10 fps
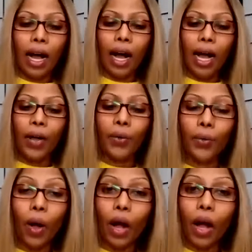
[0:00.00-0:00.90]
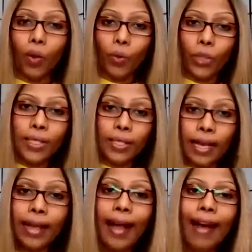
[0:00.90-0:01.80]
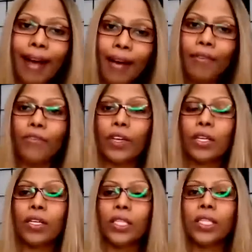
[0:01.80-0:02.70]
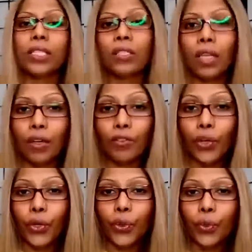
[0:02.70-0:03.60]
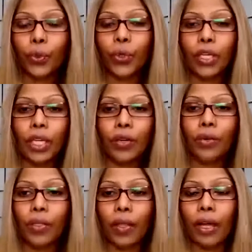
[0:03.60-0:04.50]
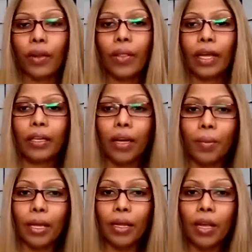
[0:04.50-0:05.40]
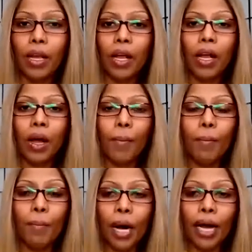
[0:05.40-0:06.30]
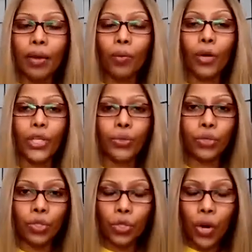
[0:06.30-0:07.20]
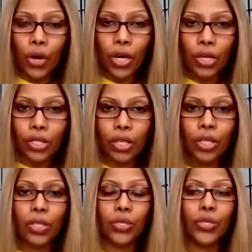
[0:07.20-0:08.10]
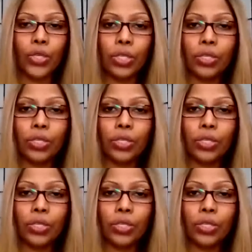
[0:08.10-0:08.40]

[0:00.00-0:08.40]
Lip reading: I would say have a few here and there that come in, but when you start, just